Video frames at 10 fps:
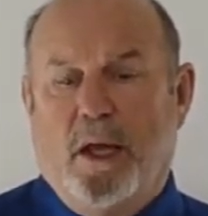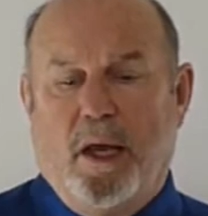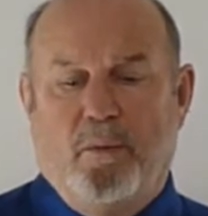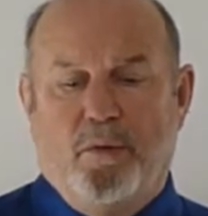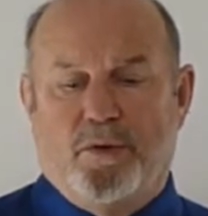
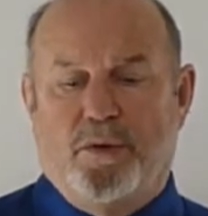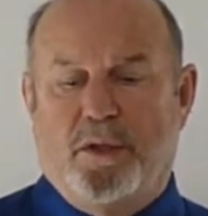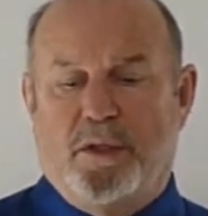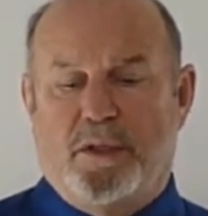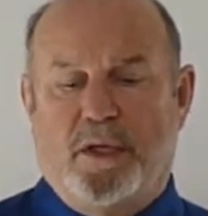and we'll
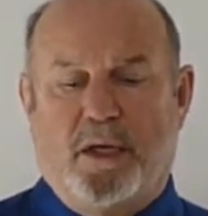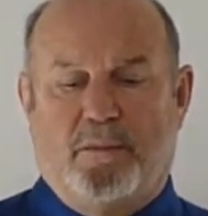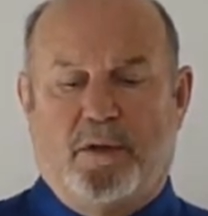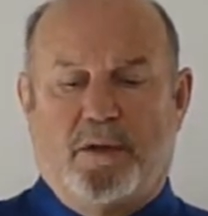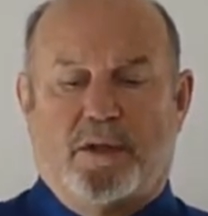treat this
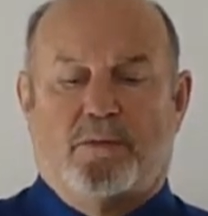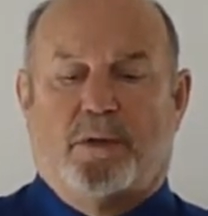animal in this